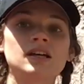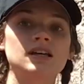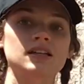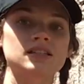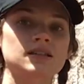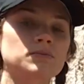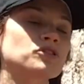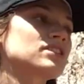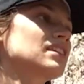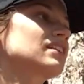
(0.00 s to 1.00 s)
Some
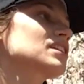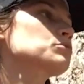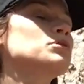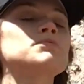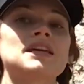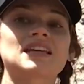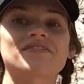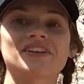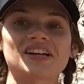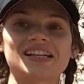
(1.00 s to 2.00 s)
trees like this one make
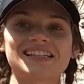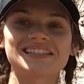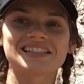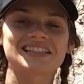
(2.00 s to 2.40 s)
it very easy